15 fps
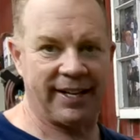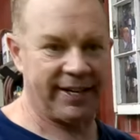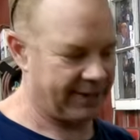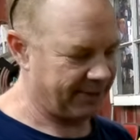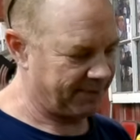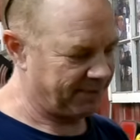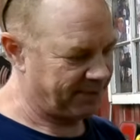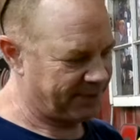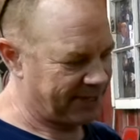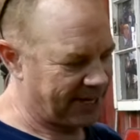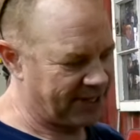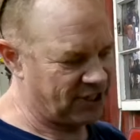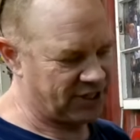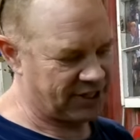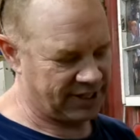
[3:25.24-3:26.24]
I
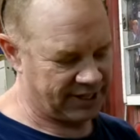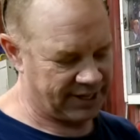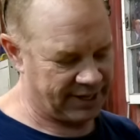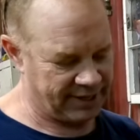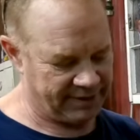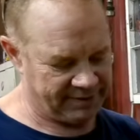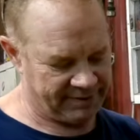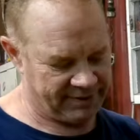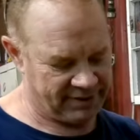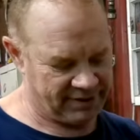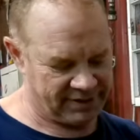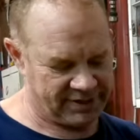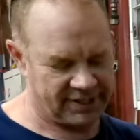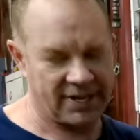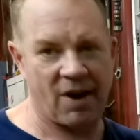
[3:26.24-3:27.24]
just
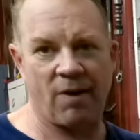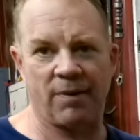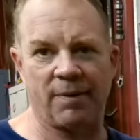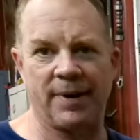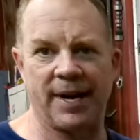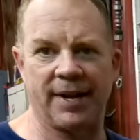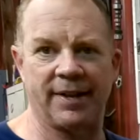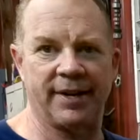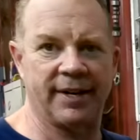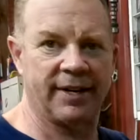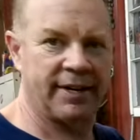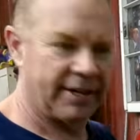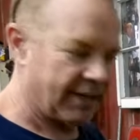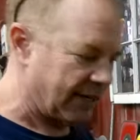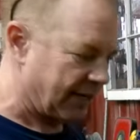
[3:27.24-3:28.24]
sawed them out of there,
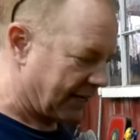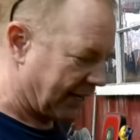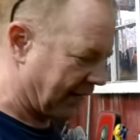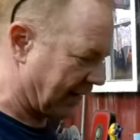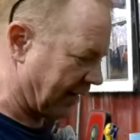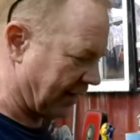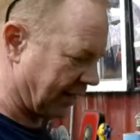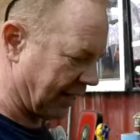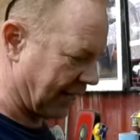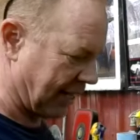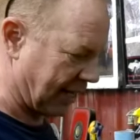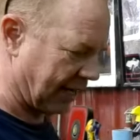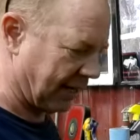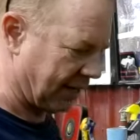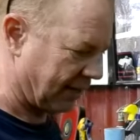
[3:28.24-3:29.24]
and then
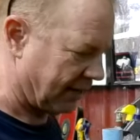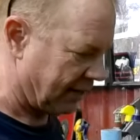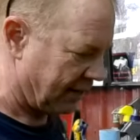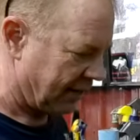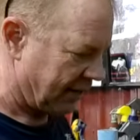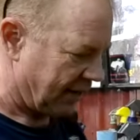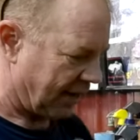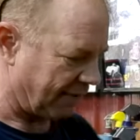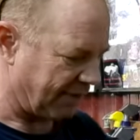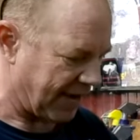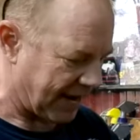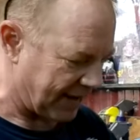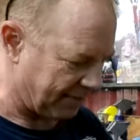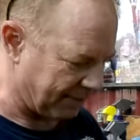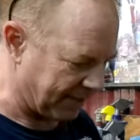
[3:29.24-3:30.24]
I've
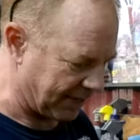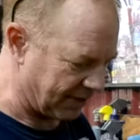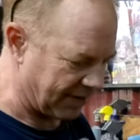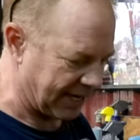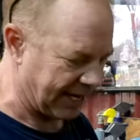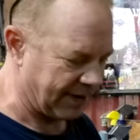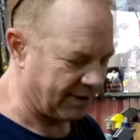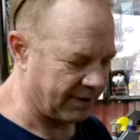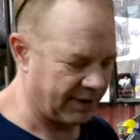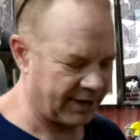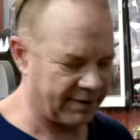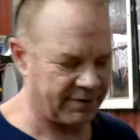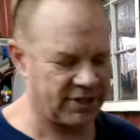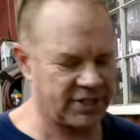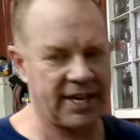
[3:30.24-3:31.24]
got them here now, and I'm
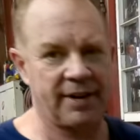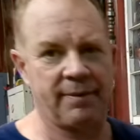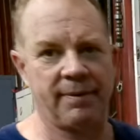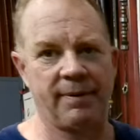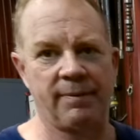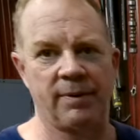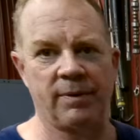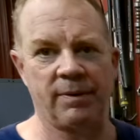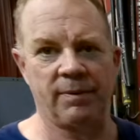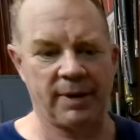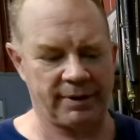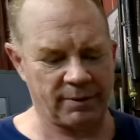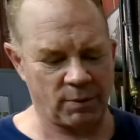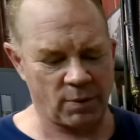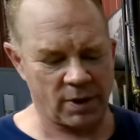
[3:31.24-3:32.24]
gonna have
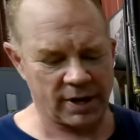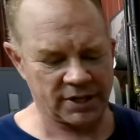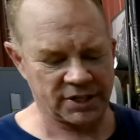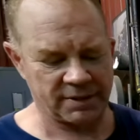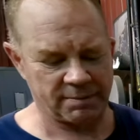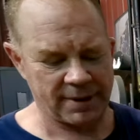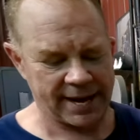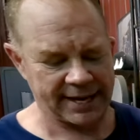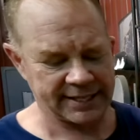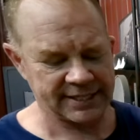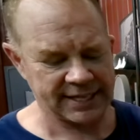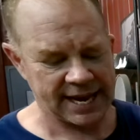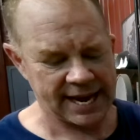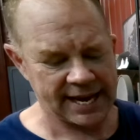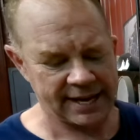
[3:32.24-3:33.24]
to wash the back
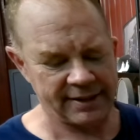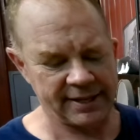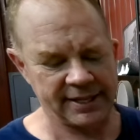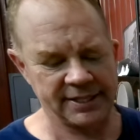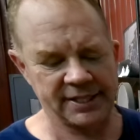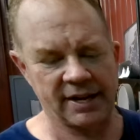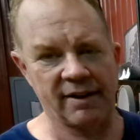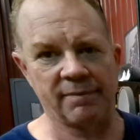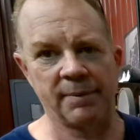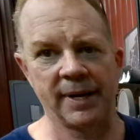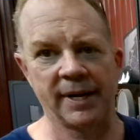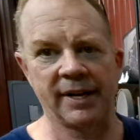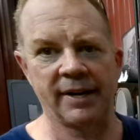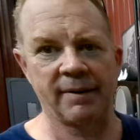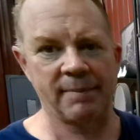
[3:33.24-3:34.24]
side of these off, but I
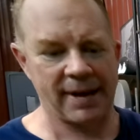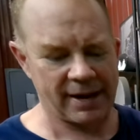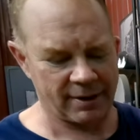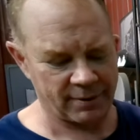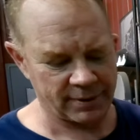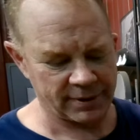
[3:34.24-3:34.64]
cut them out